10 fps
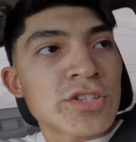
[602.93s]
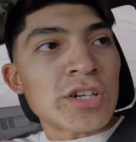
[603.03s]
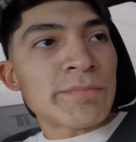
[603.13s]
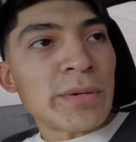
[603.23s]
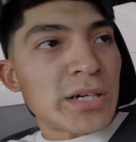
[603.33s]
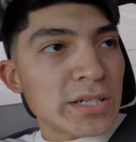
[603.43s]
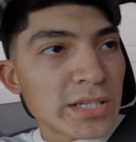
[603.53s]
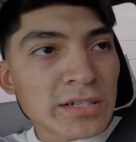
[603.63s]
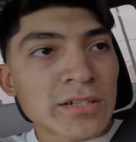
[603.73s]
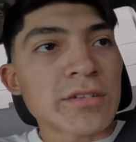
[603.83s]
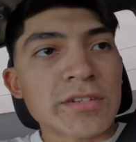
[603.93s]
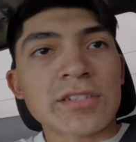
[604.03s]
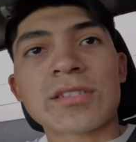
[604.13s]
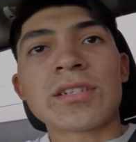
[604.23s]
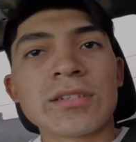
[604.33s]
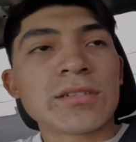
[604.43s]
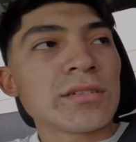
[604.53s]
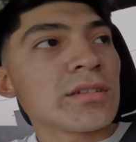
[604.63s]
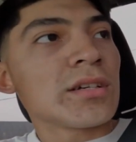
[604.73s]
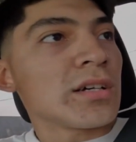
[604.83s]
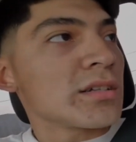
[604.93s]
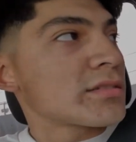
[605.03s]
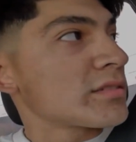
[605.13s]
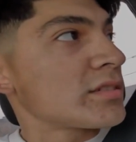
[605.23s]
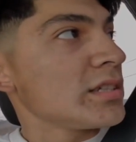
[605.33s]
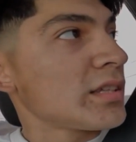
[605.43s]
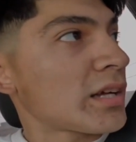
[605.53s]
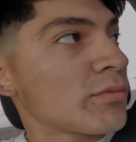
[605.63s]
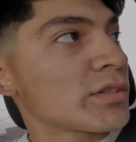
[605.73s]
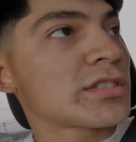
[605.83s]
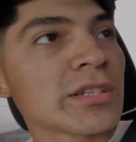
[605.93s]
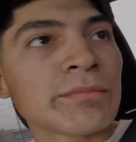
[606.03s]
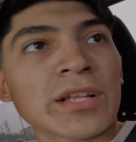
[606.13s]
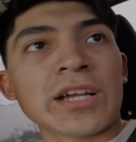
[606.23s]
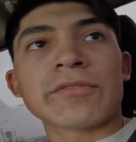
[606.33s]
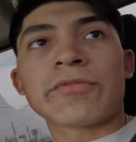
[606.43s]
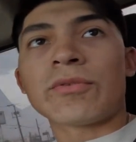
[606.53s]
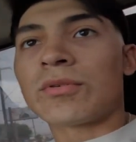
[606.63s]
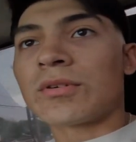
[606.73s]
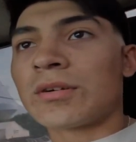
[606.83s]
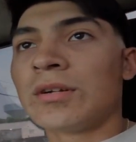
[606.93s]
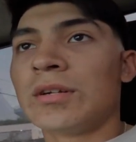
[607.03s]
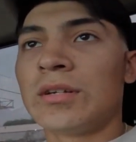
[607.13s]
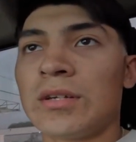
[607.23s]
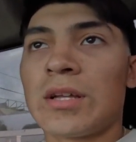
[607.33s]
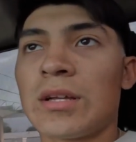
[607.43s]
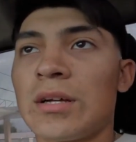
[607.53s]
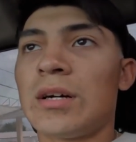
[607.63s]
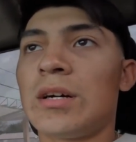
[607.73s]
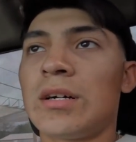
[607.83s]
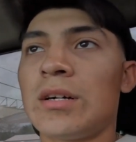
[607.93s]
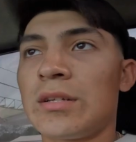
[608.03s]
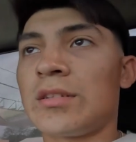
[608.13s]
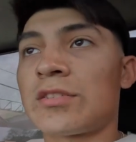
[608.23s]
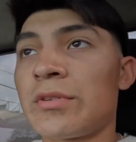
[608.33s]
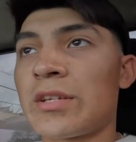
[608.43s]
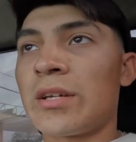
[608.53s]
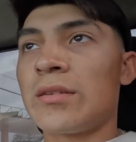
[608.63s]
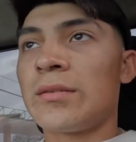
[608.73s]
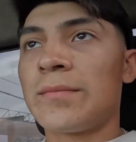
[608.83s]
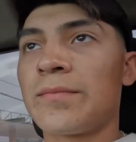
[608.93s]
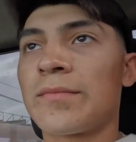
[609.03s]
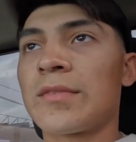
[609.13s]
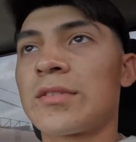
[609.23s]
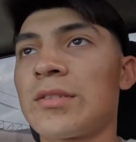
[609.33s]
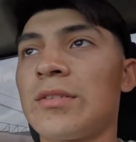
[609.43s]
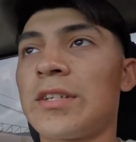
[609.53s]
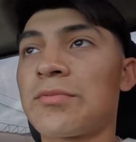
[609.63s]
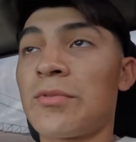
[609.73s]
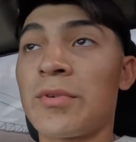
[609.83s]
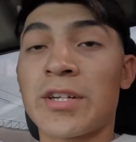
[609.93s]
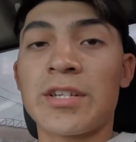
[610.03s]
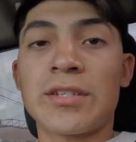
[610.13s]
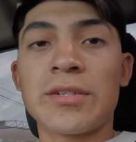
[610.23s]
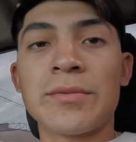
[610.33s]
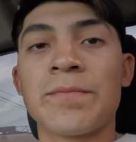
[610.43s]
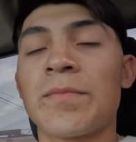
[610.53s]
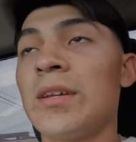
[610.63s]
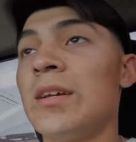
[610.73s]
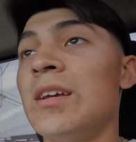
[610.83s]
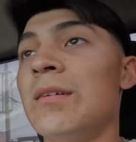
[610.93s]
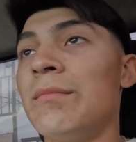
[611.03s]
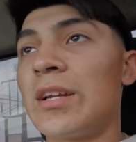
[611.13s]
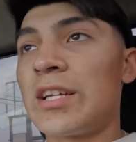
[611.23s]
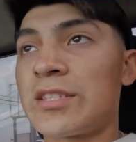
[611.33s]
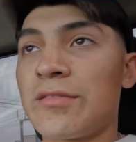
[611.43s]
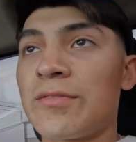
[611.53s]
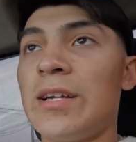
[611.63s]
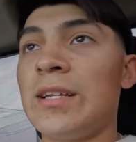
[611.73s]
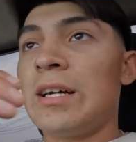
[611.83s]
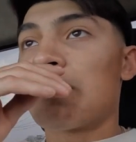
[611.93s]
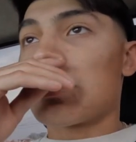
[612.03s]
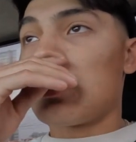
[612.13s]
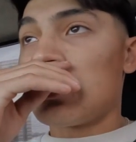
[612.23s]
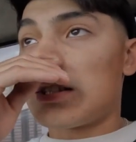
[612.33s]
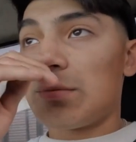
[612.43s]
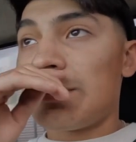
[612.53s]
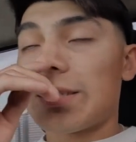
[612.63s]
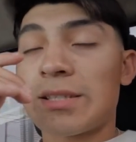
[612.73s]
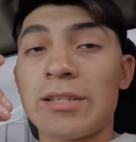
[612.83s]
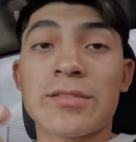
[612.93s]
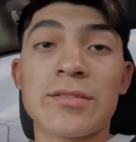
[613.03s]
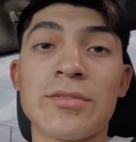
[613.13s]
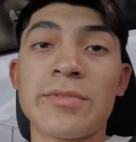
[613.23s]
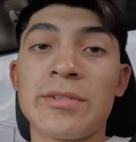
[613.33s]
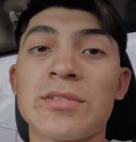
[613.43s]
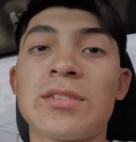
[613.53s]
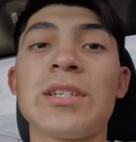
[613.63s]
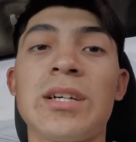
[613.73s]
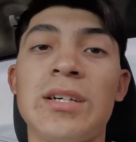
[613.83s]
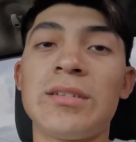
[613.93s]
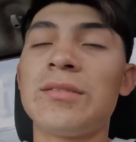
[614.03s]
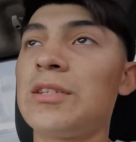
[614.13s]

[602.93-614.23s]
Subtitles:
John Pon and Clarissa, to see like what's the plan for this weekend. So that's what we're gonna do. But as of right now, we're going to Mia's house, so we will see y'all